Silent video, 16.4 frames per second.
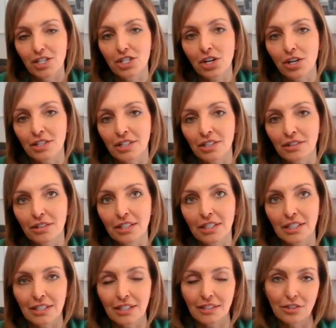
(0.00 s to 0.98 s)

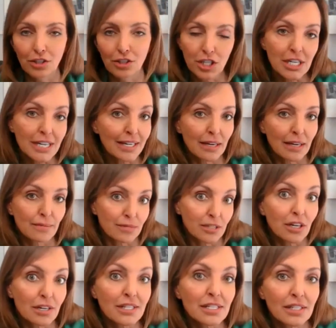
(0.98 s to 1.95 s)
Jono, Ursula kept
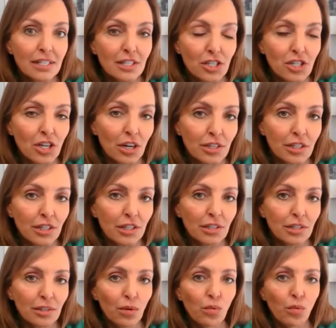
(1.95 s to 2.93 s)
asking
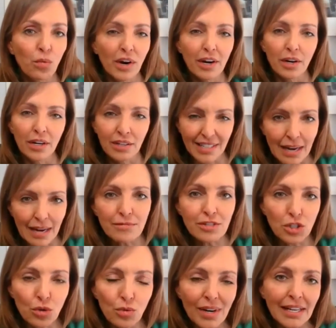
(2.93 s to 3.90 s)
Jono, I'm
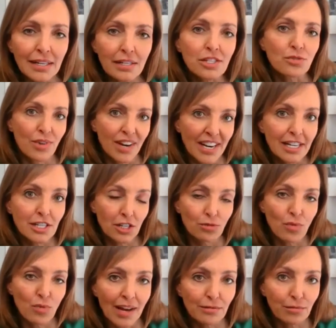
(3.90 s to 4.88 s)
sure Leila's ready
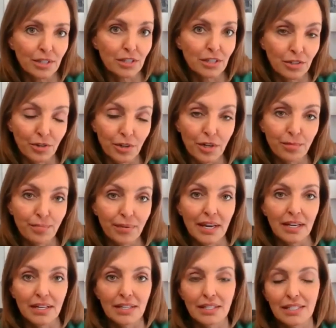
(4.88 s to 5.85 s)
to ride with the group
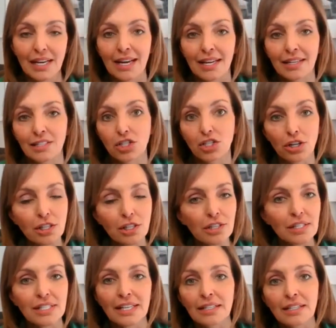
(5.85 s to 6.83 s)
yet. And Jono
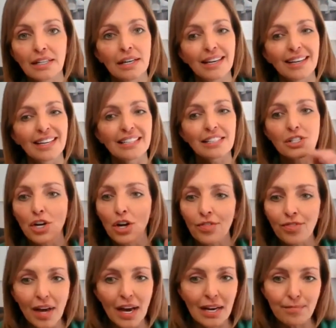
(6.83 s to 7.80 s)
said, it's
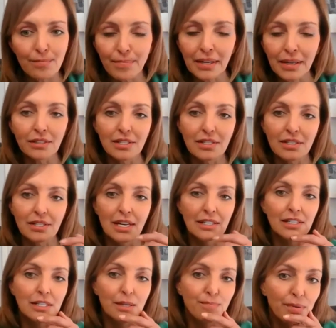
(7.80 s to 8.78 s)
not the uphills
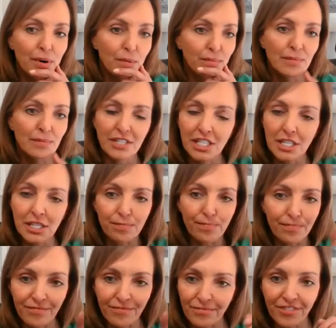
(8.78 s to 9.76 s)
that's a problem.
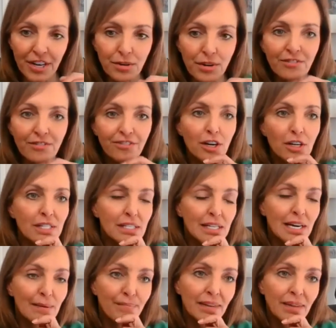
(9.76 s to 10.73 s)
She's very fast
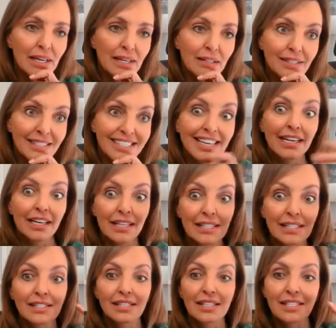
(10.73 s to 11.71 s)
up the hills.
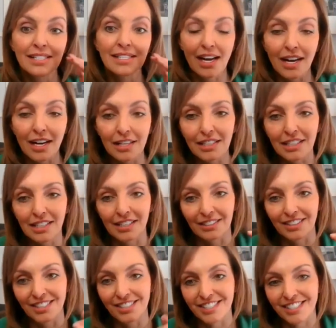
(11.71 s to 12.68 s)
It's the
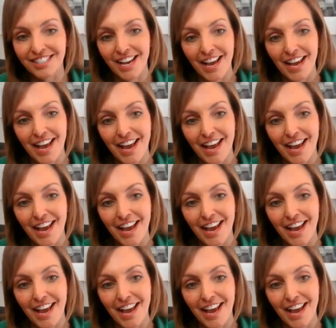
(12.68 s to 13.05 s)
downhills.